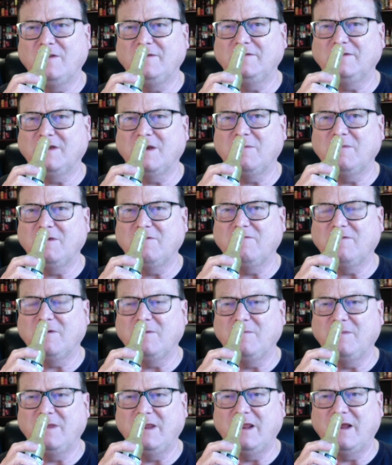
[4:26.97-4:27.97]
It's coming
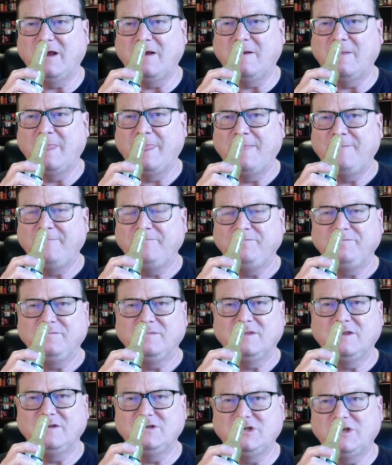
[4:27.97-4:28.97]
from
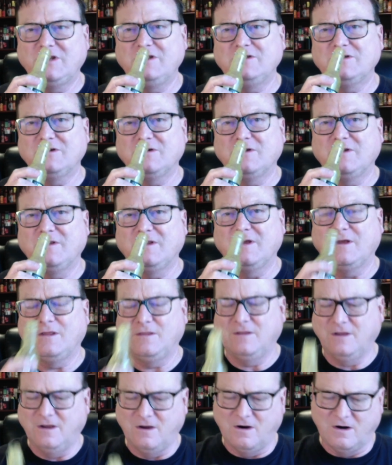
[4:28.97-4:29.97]
the ginger and
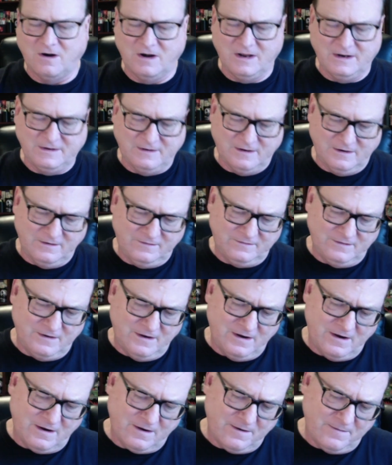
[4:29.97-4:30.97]
the garlic that is in
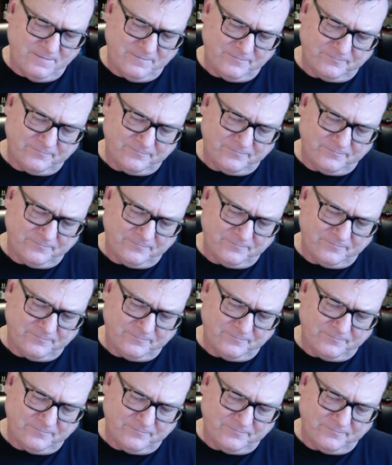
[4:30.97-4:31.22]
here.